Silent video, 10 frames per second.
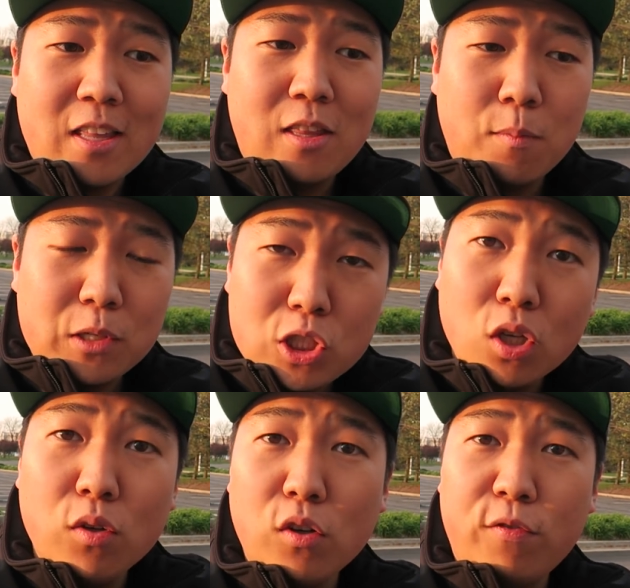The
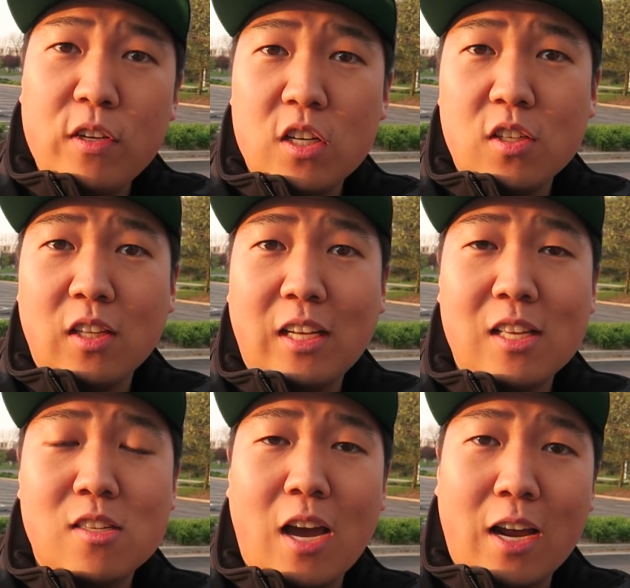material finish on the
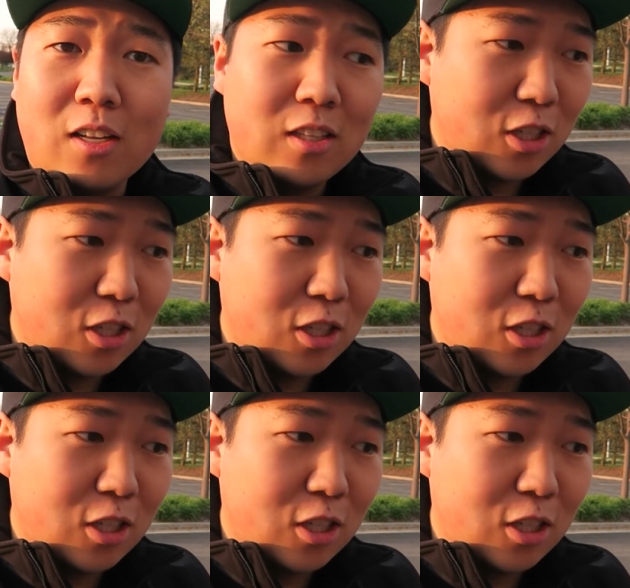inside,